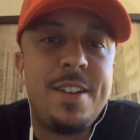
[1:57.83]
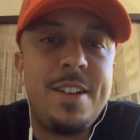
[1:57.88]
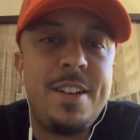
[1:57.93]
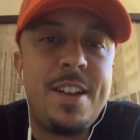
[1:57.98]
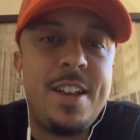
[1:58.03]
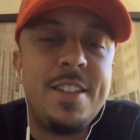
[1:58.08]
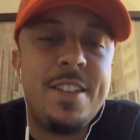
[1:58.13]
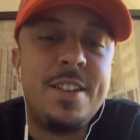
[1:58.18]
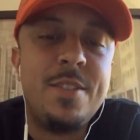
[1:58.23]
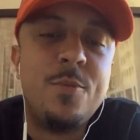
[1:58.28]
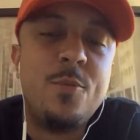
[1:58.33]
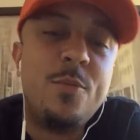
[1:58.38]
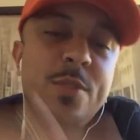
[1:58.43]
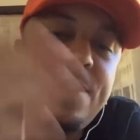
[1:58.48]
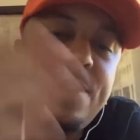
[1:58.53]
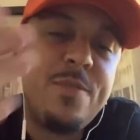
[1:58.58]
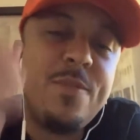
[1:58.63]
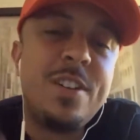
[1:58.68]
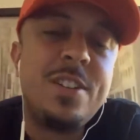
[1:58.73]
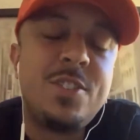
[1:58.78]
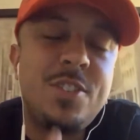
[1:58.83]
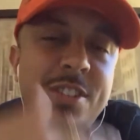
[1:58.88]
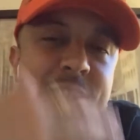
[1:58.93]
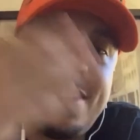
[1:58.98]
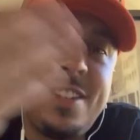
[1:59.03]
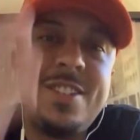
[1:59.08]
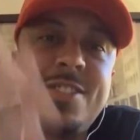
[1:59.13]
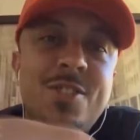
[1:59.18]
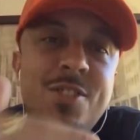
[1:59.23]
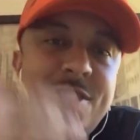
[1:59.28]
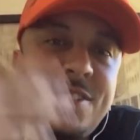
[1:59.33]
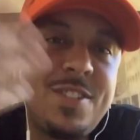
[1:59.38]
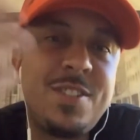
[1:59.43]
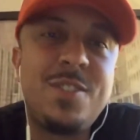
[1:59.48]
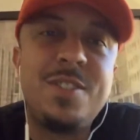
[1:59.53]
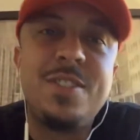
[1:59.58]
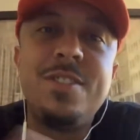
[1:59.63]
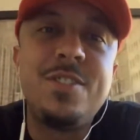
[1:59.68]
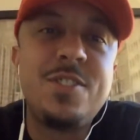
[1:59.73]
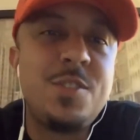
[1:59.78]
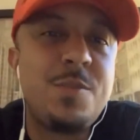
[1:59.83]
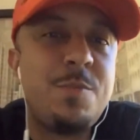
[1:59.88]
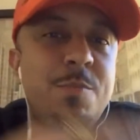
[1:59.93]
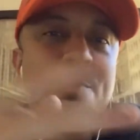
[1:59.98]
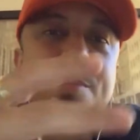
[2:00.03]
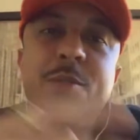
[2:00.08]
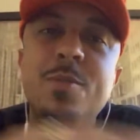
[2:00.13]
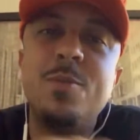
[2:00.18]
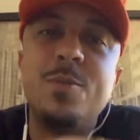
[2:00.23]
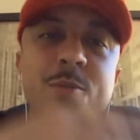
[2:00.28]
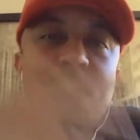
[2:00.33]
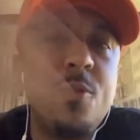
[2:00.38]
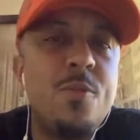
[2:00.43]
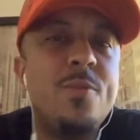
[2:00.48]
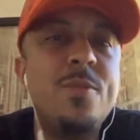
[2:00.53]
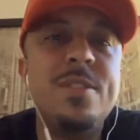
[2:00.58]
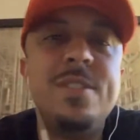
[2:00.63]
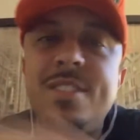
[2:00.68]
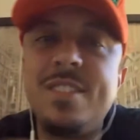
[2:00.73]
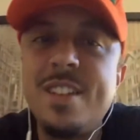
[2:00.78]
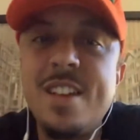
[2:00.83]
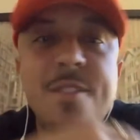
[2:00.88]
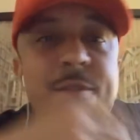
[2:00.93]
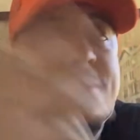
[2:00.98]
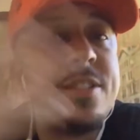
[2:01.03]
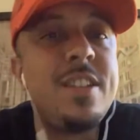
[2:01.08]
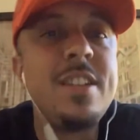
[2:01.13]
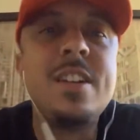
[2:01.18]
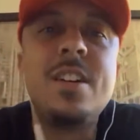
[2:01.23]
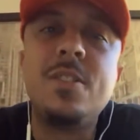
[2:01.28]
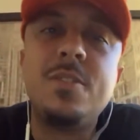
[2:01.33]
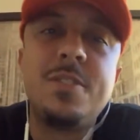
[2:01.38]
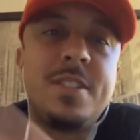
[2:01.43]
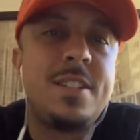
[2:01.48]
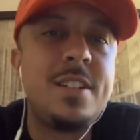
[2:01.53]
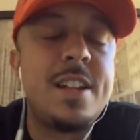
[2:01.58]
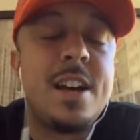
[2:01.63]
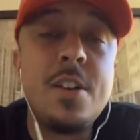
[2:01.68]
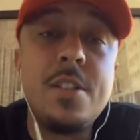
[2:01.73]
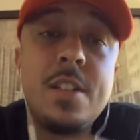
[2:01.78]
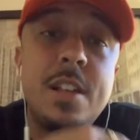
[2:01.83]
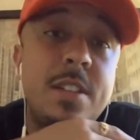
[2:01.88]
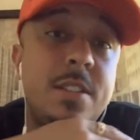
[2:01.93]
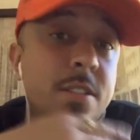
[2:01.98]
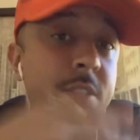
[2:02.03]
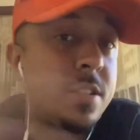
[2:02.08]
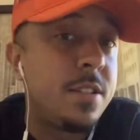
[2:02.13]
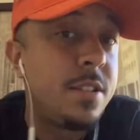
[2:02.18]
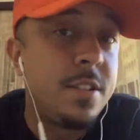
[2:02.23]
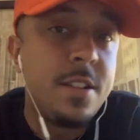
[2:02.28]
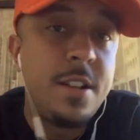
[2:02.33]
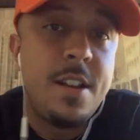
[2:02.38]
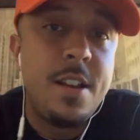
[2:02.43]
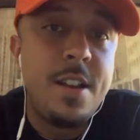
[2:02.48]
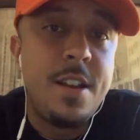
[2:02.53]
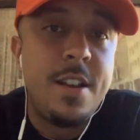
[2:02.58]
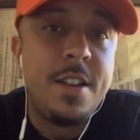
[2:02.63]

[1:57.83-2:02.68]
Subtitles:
And then eventually it just spilled over into everything else, and now that's